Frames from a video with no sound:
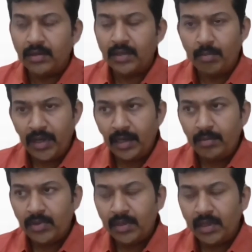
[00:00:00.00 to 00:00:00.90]

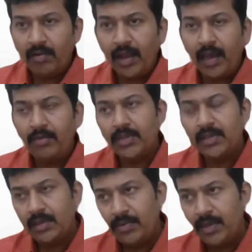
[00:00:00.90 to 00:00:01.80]
Sometimes they will have a
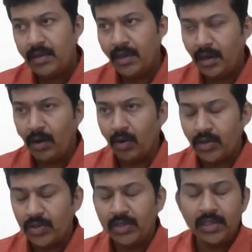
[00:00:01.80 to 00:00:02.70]
severe hearing
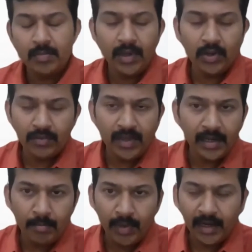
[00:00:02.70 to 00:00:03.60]
loss just because of the
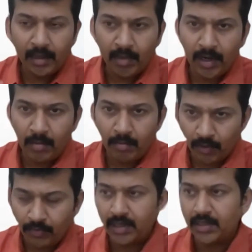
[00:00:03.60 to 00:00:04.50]
tympanic membrane
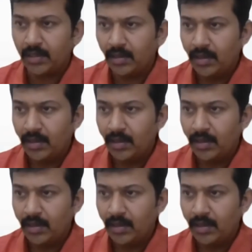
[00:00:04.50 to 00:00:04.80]
perforation,